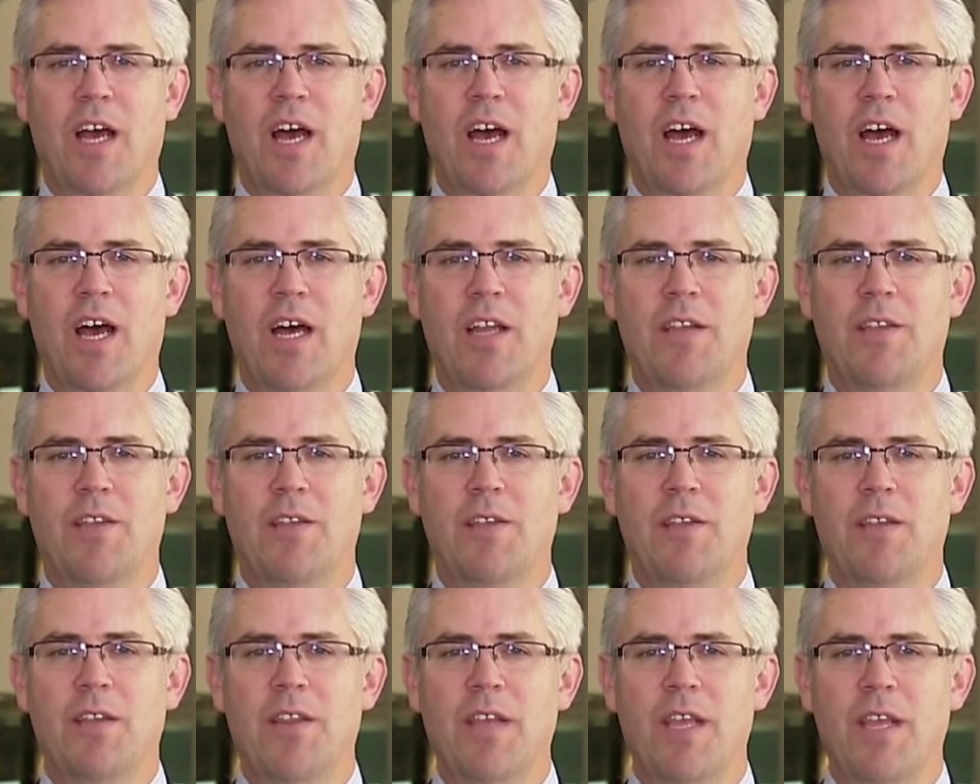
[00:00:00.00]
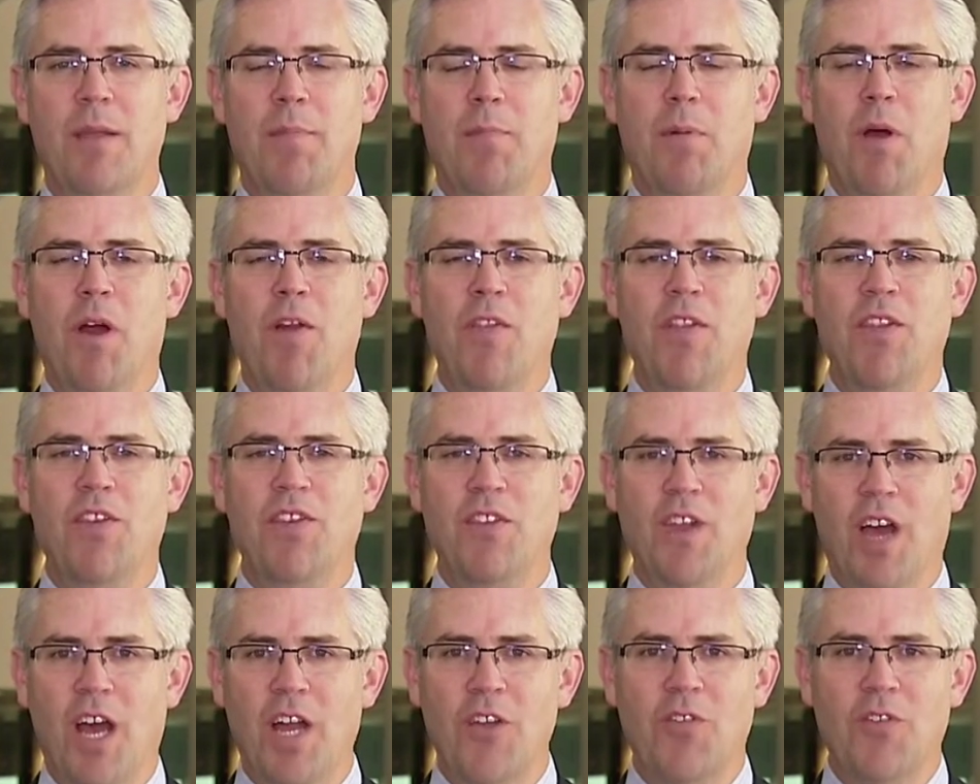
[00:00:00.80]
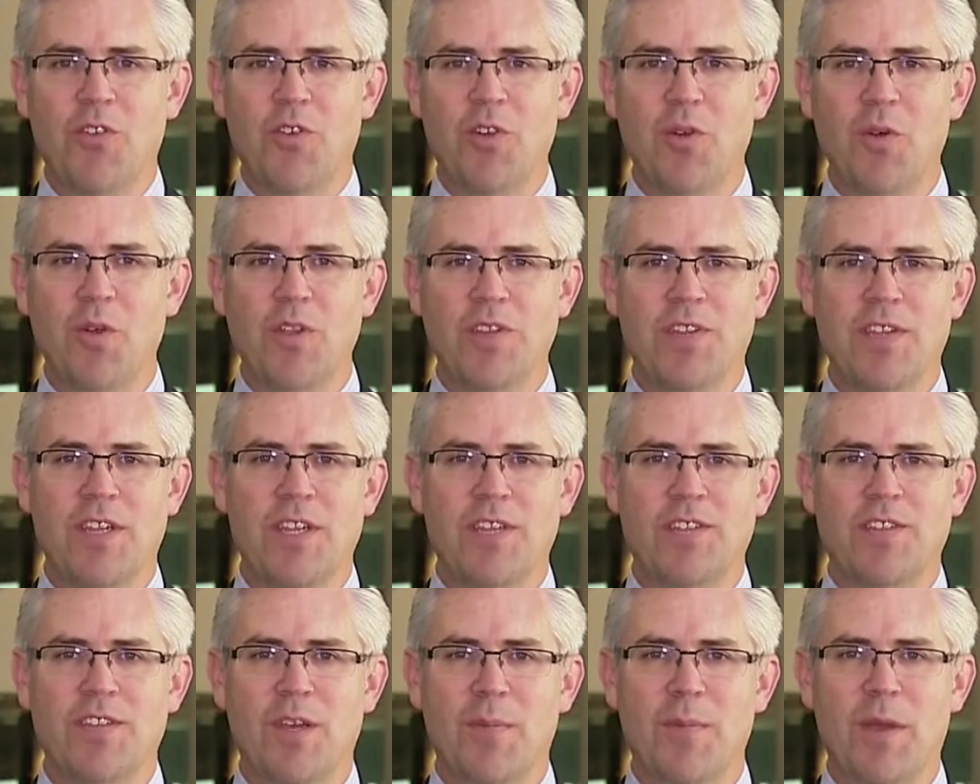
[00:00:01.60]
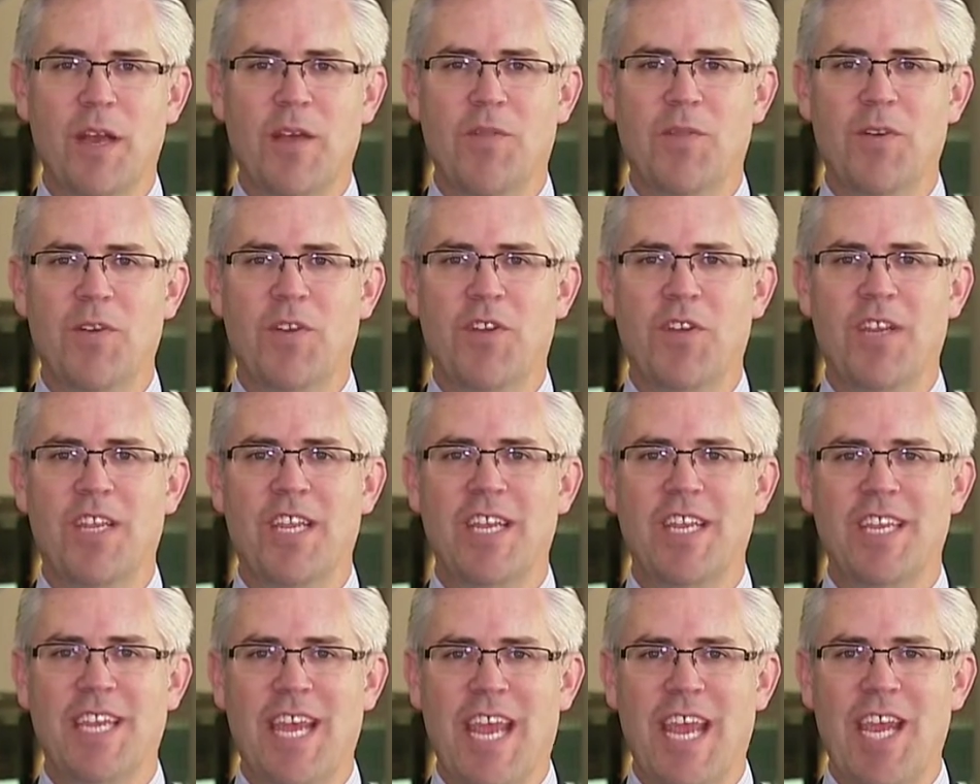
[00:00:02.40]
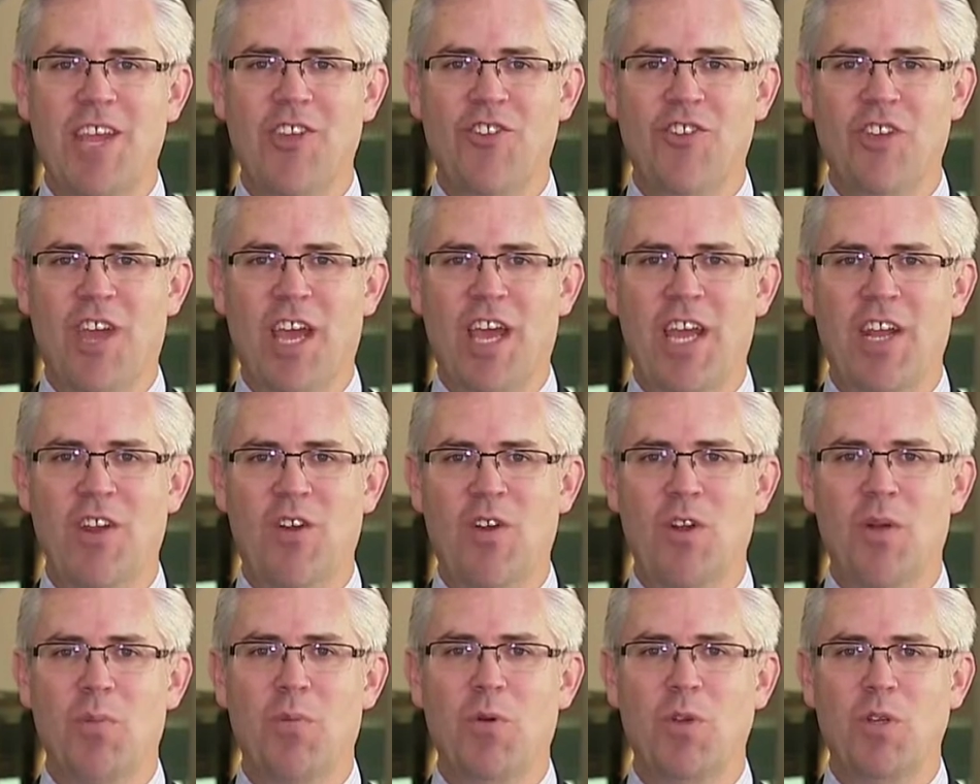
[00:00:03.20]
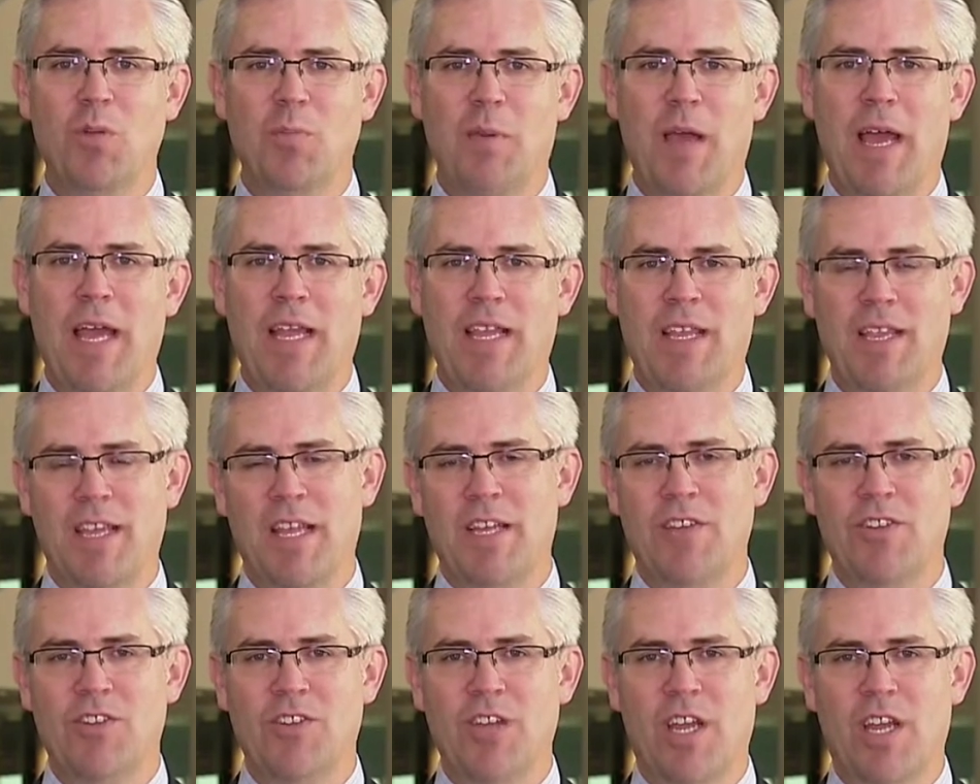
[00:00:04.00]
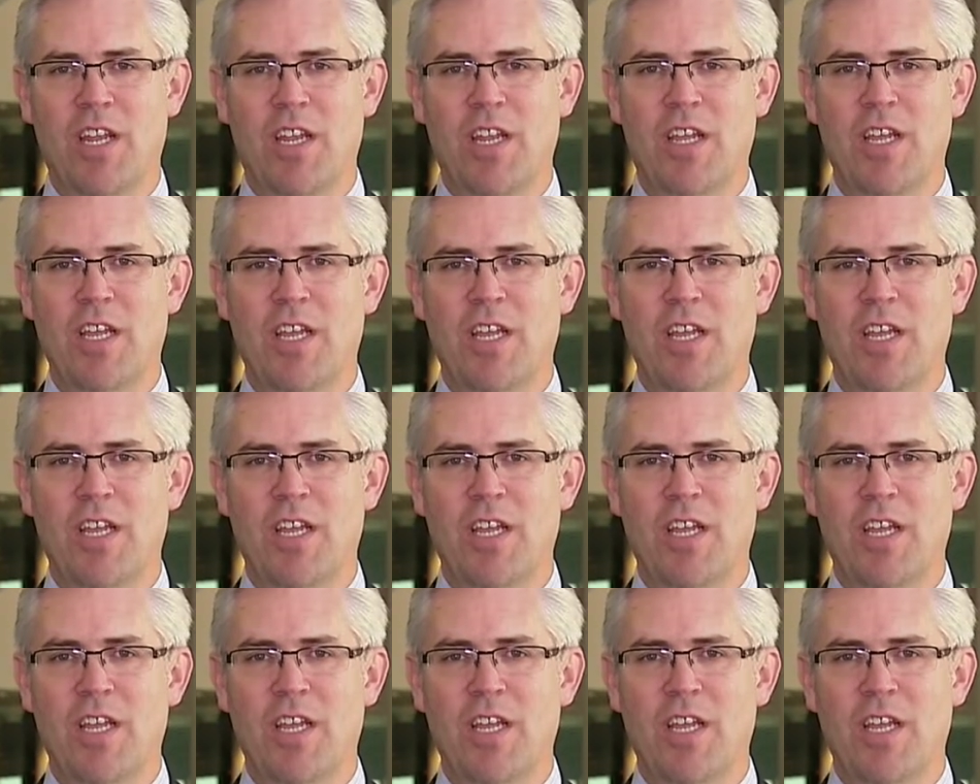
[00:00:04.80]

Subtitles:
The part that's not true is that it's some effort to contain China or to push back against China.